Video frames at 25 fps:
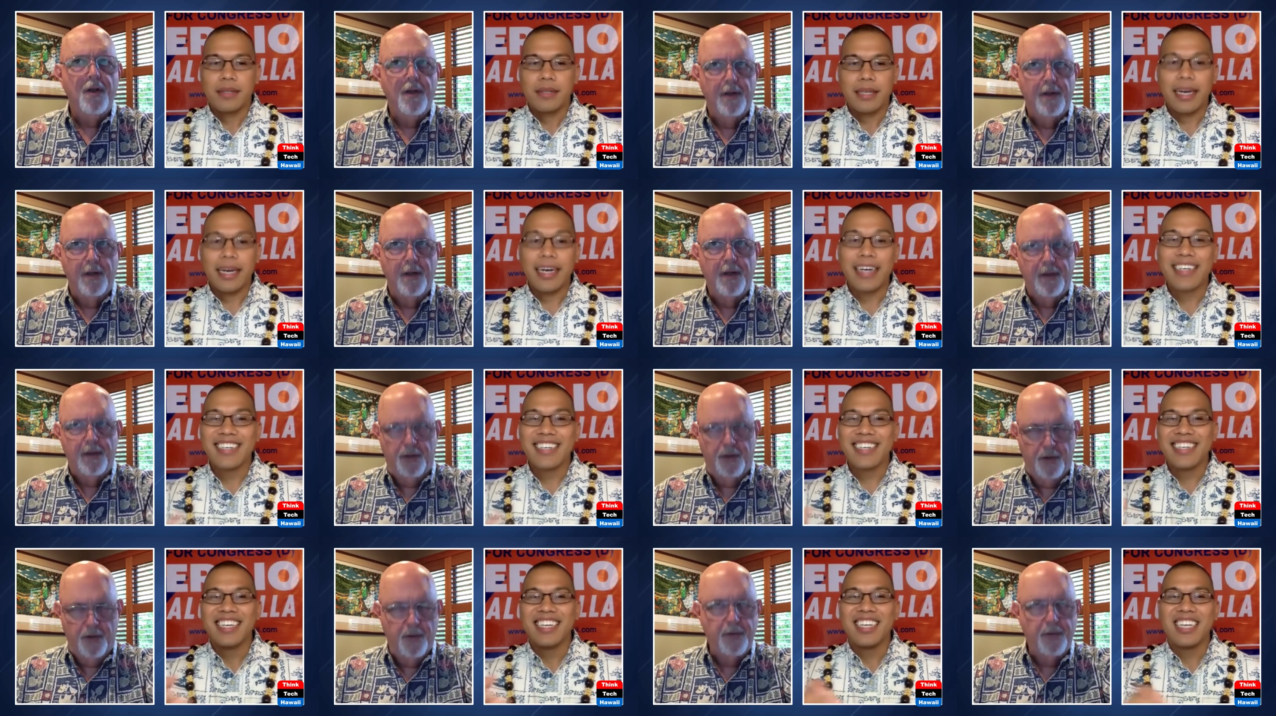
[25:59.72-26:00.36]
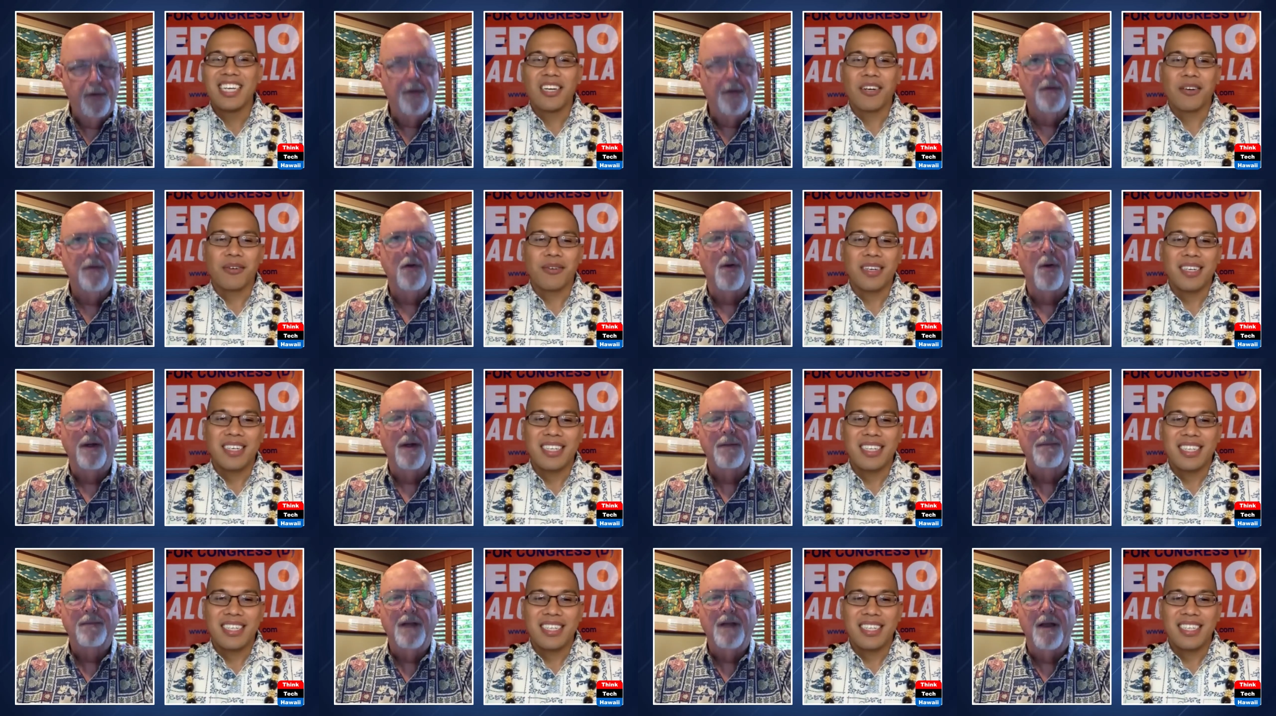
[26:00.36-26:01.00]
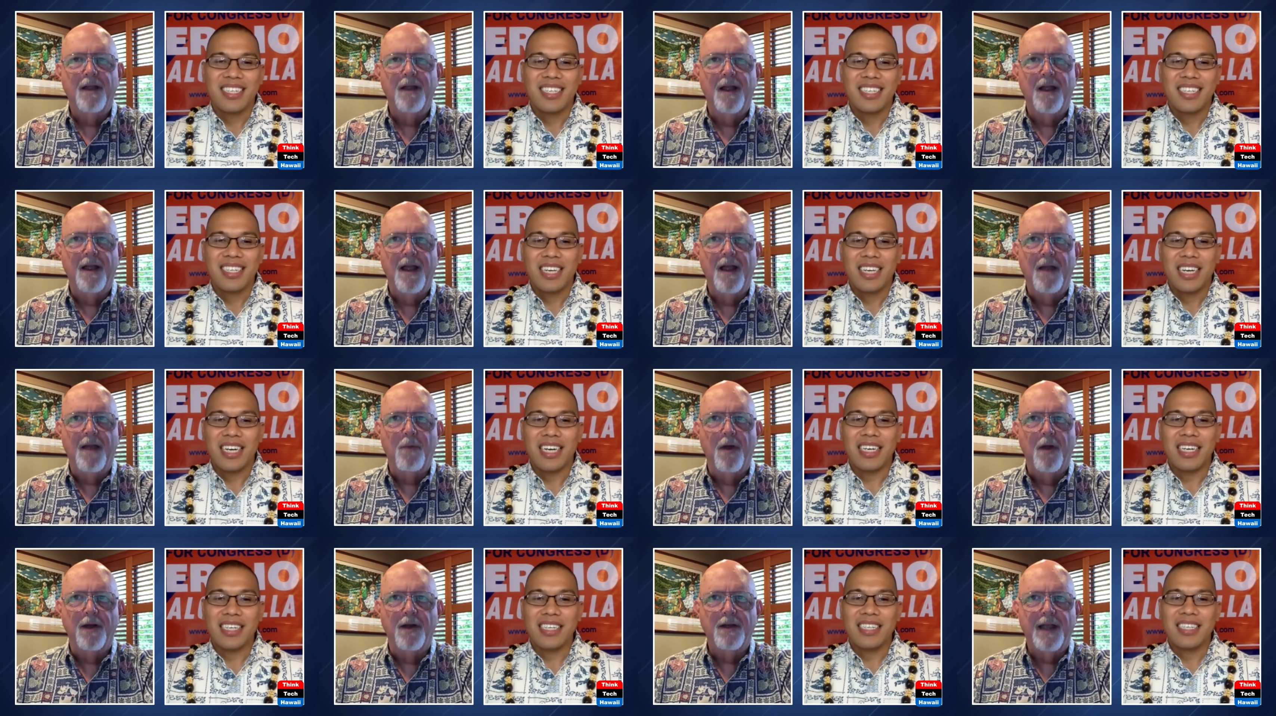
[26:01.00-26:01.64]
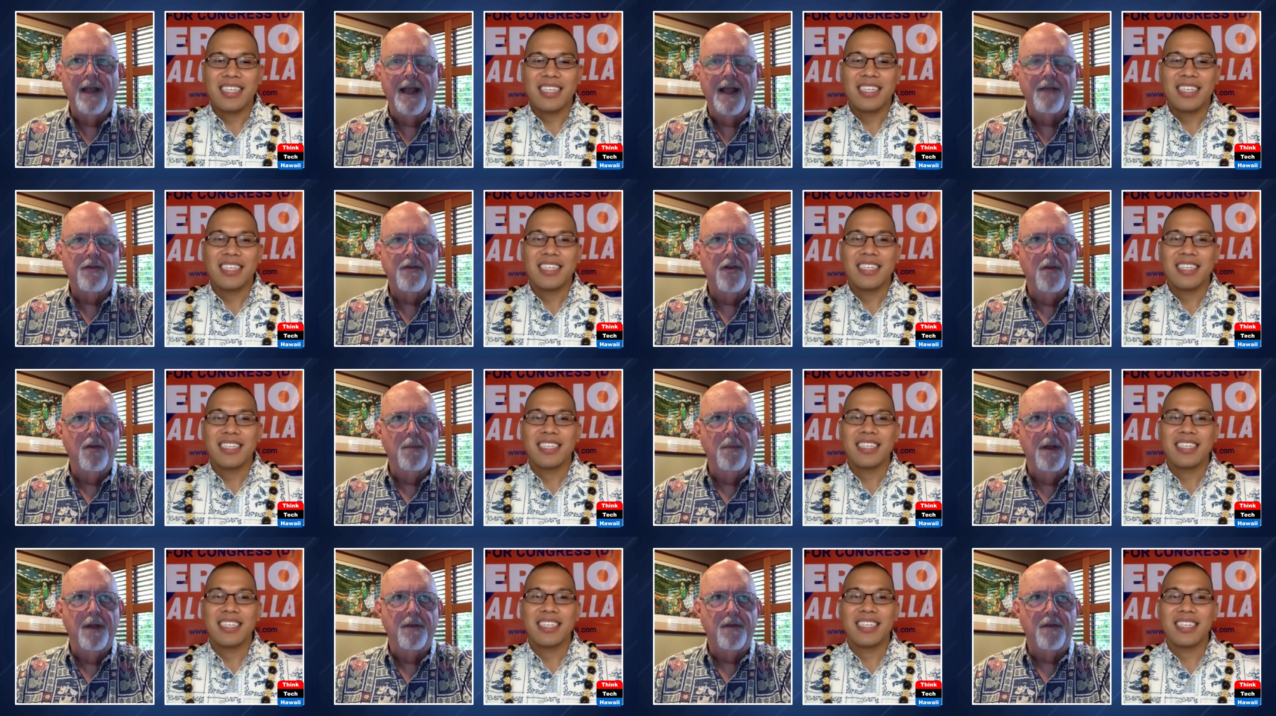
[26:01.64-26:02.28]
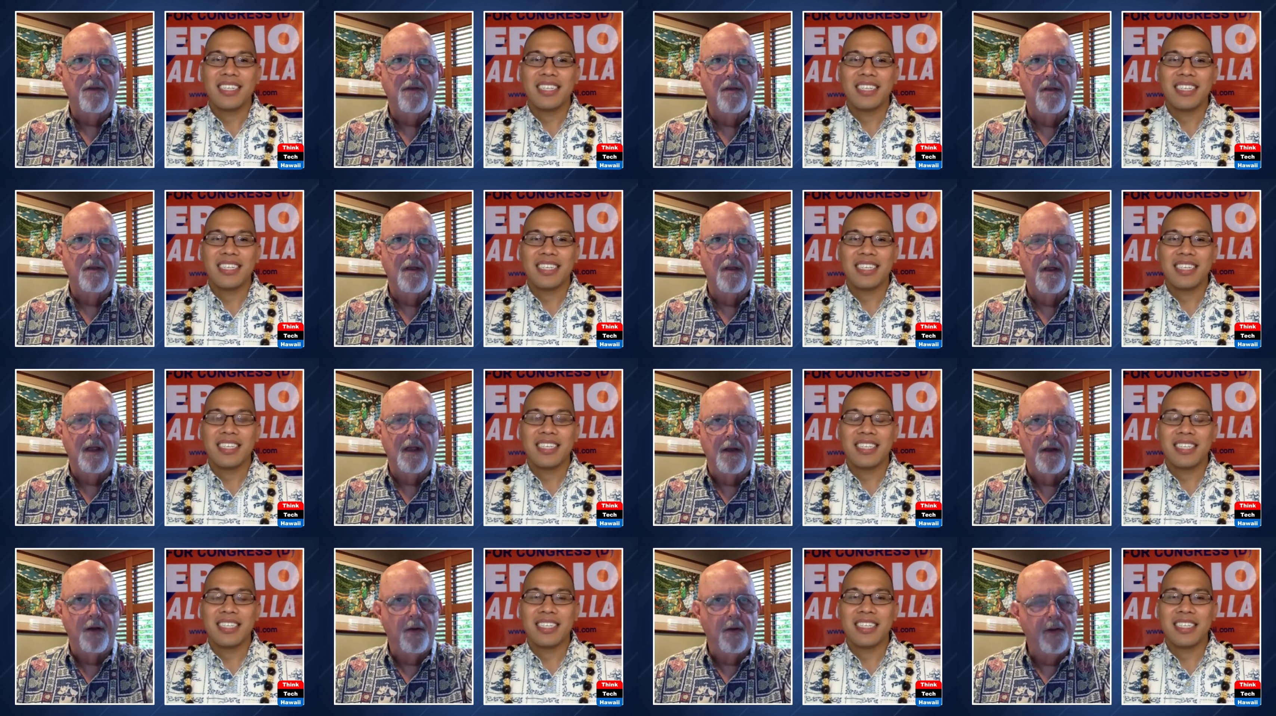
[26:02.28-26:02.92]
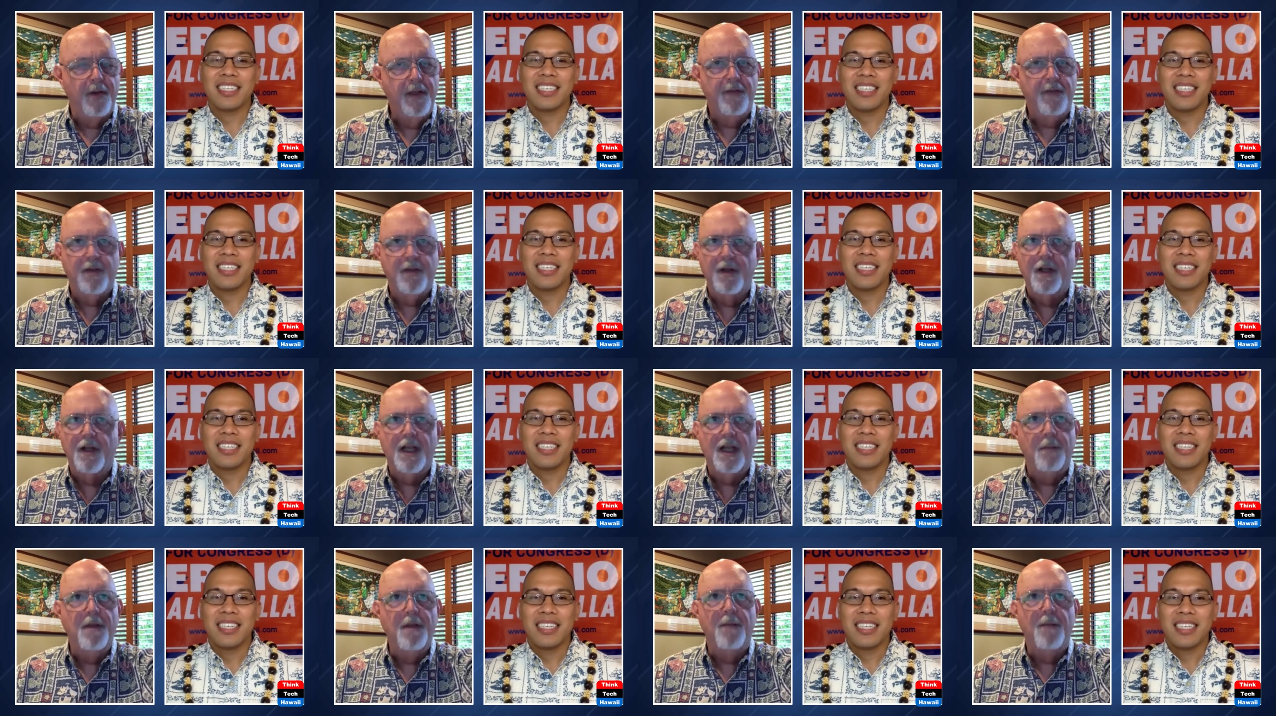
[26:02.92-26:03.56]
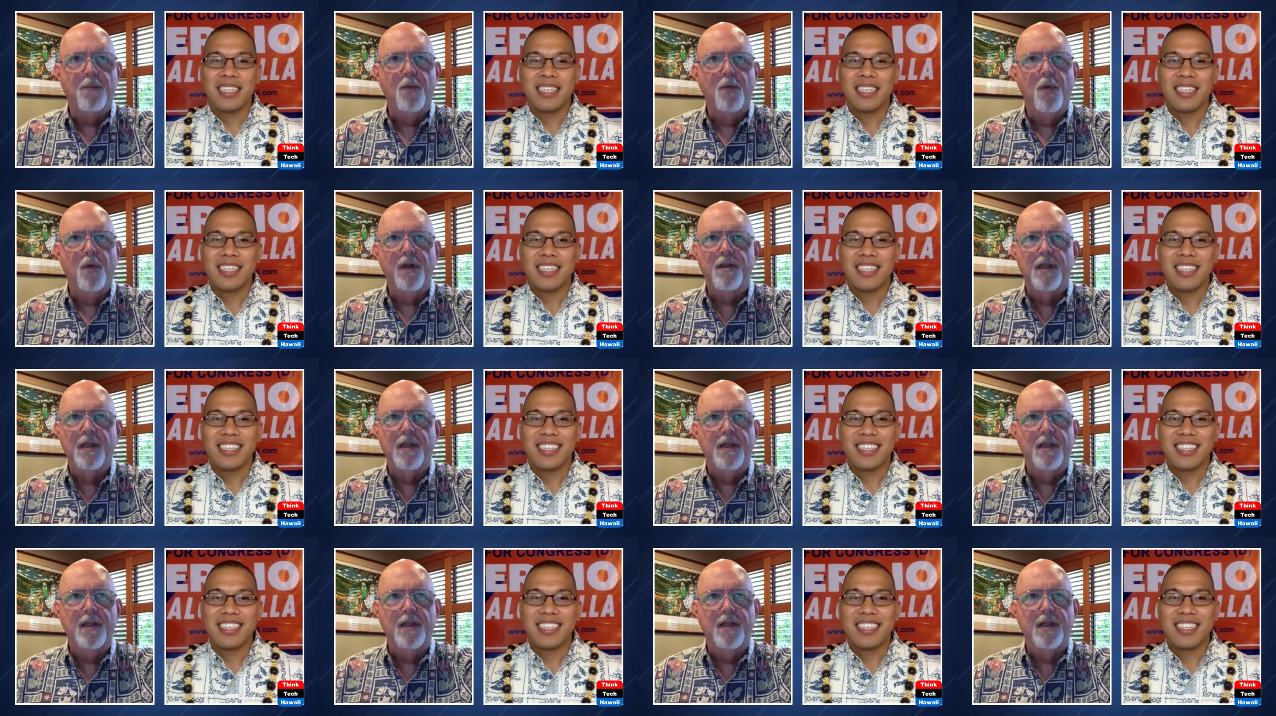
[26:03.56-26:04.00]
Speaker 1: yeah. Well, oh, I, I wanted to ask you about, you know, it's going to come up. What